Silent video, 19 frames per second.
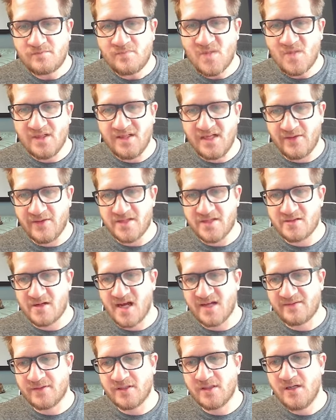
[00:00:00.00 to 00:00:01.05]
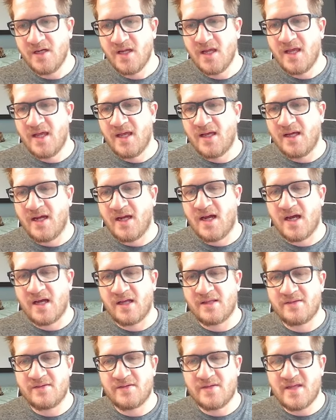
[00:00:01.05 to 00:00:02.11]
Now the driver
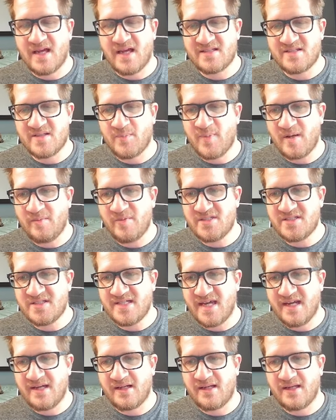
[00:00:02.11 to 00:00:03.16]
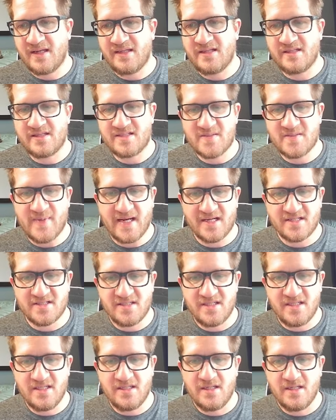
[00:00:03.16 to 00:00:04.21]
has the published data in the spec
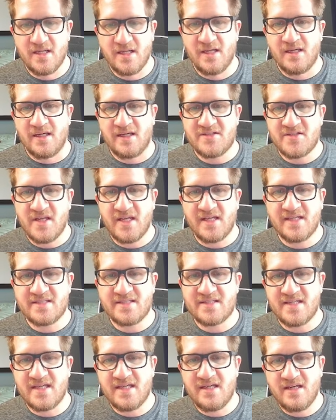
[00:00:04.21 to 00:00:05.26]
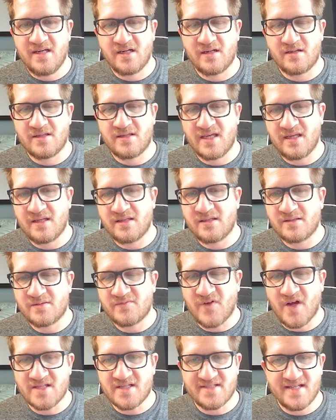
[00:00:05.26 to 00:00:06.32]
sheet, and so you can see here that
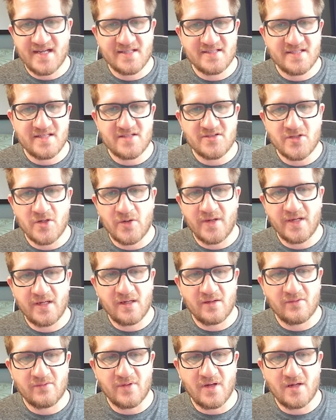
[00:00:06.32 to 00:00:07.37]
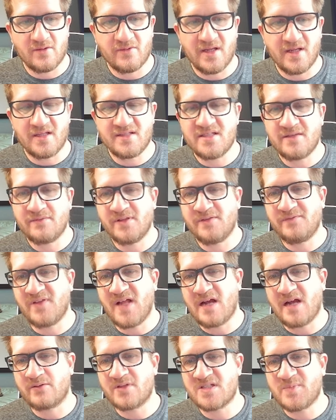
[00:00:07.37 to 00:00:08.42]
Fostex is showing a relatively
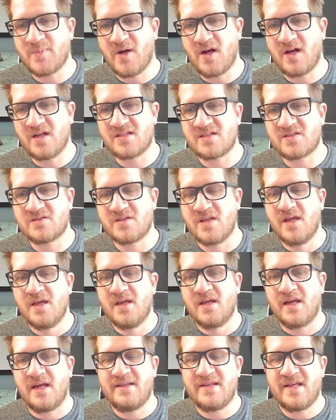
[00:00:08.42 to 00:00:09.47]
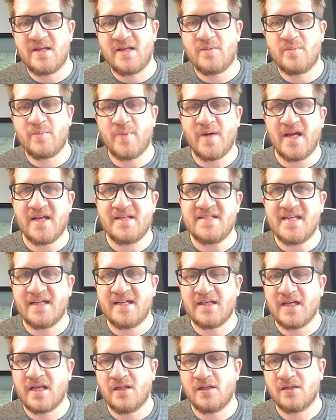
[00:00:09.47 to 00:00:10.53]
flat response, and then by 10
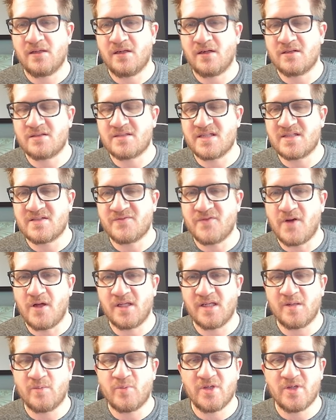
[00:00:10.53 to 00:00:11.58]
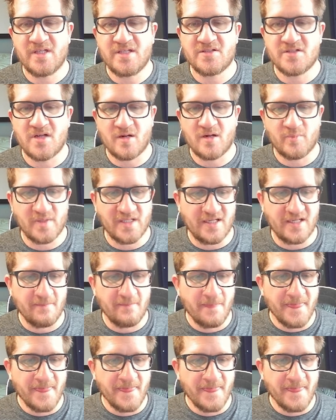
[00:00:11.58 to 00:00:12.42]
kilohertz it's falling pretty sharply.